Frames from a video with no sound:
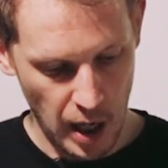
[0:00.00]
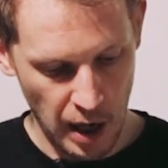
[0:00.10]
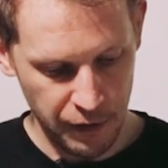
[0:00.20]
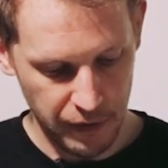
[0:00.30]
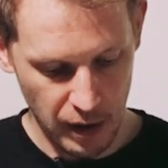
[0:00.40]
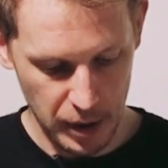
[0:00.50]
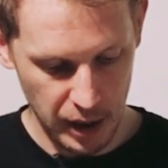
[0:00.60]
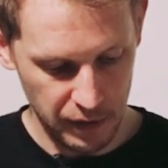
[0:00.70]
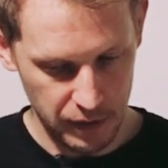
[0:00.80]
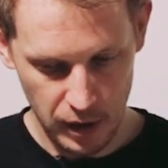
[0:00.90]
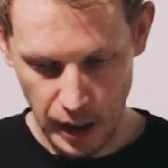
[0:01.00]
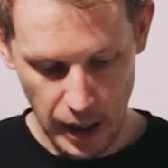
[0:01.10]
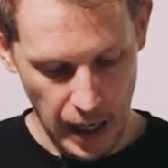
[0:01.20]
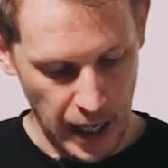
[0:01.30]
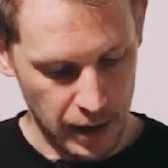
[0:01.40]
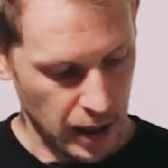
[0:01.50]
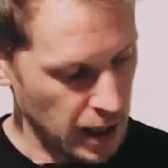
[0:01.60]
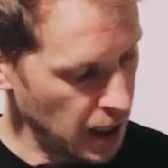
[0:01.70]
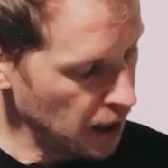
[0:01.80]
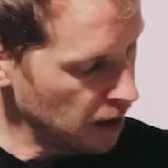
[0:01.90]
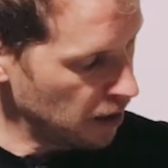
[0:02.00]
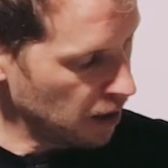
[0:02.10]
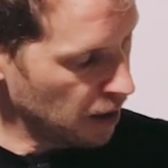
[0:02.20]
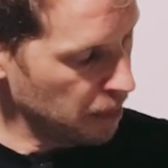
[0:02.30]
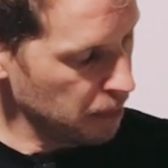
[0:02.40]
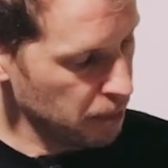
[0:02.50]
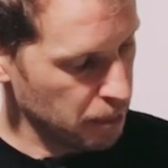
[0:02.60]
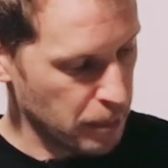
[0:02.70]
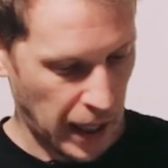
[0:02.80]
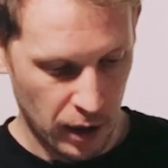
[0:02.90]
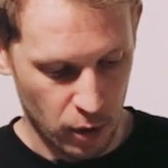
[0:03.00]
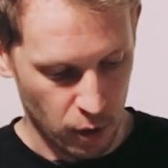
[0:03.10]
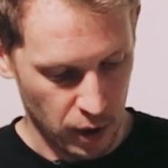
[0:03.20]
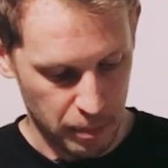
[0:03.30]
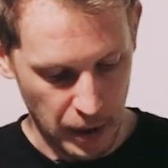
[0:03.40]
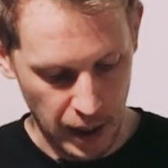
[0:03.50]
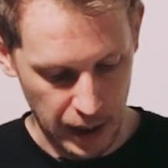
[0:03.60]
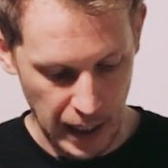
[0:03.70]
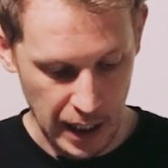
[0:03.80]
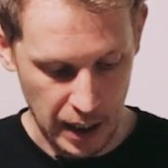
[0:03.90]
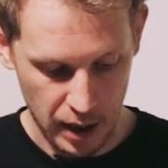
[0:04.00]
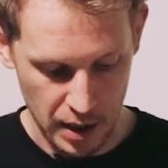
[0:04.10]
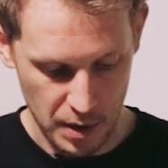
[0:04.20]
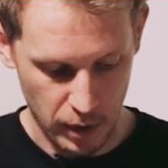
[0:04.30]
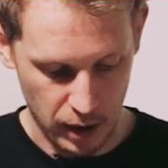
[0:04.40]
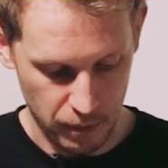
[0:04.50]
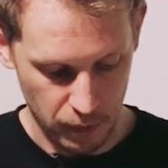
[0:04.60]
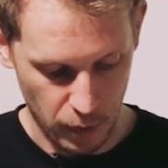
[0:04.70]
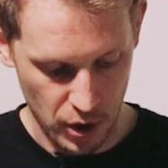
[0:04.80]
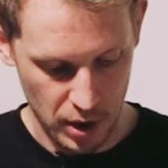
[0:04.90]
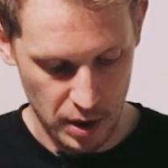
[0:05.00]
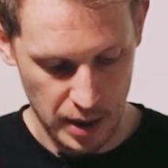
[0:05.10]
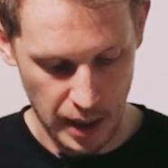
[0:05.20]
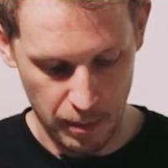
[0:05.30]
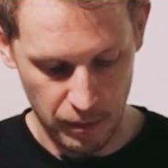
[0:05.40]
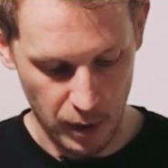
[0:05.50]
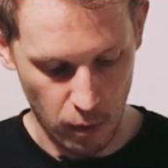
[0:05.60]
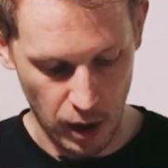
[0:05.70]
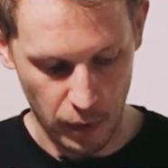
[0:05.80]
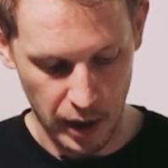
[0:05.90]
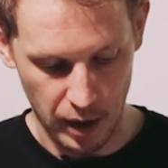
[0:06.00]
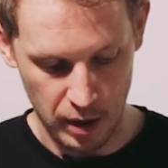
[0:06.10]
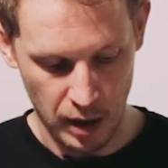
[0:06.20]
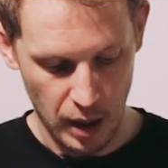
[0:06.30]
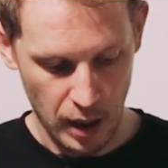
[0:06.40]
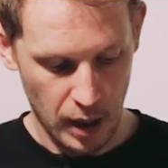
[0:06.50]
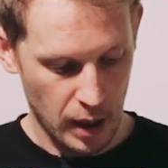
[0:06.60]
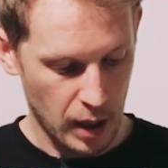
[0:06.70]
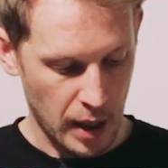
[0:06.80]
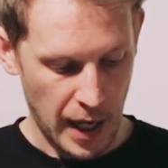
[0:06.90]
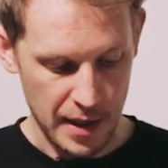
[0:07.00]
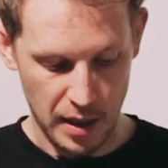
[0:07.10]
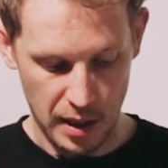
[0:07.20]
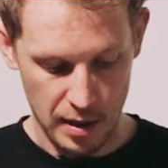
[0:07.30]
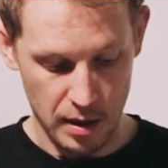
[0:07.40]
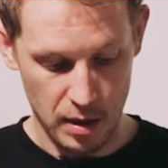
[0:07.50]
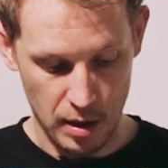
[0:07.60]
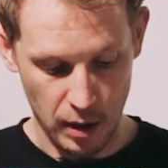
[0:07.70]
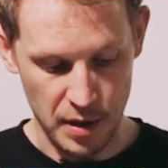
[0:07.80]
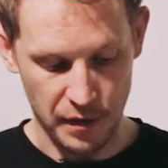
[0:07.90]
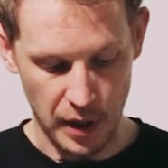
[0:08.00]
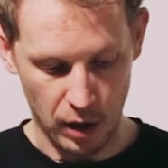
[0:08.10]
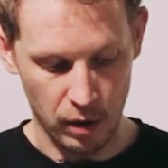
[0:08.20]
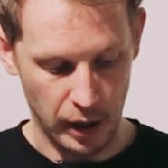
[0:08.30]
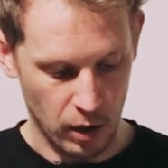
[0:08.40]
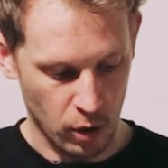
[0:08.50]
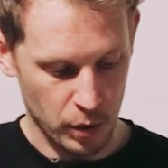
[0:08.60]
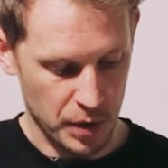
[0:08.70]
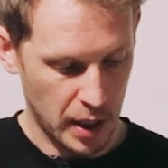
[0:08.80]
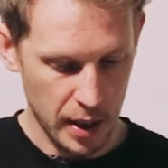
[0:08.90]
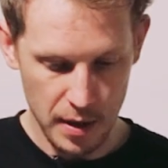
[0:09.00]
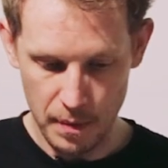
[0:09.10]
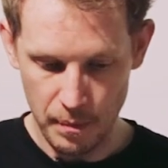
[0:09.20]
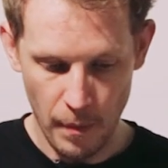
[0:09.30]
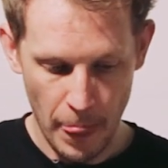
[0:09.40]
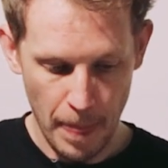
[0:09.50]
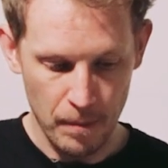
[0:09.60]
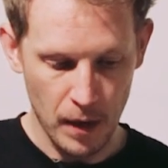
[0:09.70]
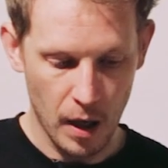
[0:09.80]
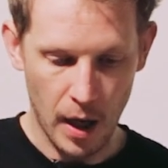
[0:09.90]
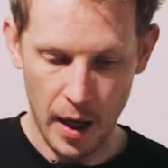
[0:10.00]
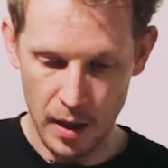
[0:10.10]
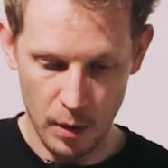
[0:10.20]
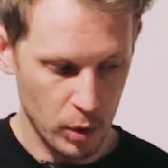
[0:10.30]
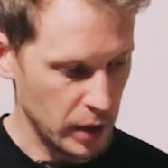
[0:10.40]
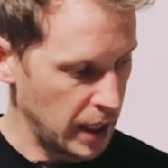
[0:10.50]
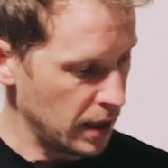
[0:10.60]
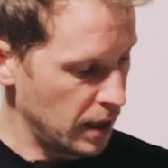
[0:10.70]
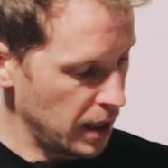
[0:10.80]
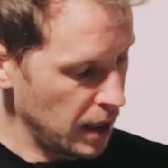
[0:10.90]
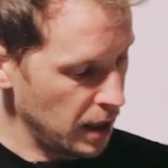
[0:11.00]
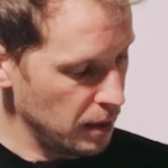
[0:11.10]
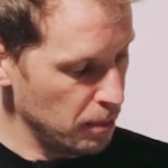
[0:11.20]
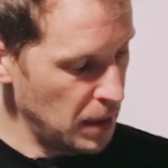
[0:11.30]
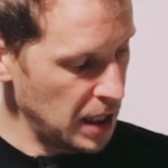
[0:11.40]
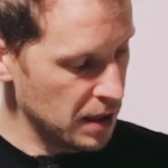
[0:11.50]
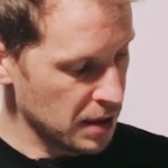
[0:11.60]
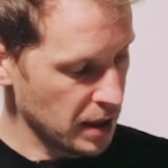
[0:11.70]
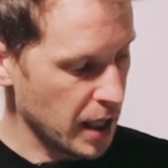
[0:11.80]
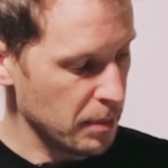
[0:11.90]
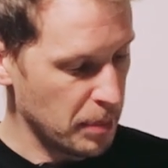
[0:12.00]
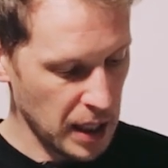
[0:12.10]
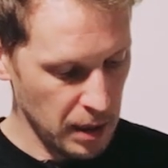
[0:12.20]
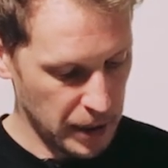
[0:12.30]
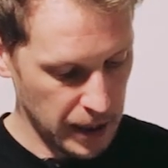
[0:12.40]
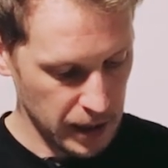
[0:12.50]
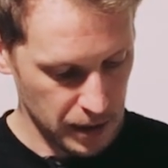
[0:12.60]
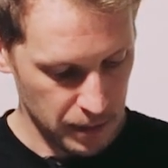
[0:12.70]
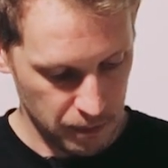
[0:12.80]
F, I believe, and then the back corner, part E as well, which is the one where has these slots for the acrylic on all sides. And then we'll need the mid side B part,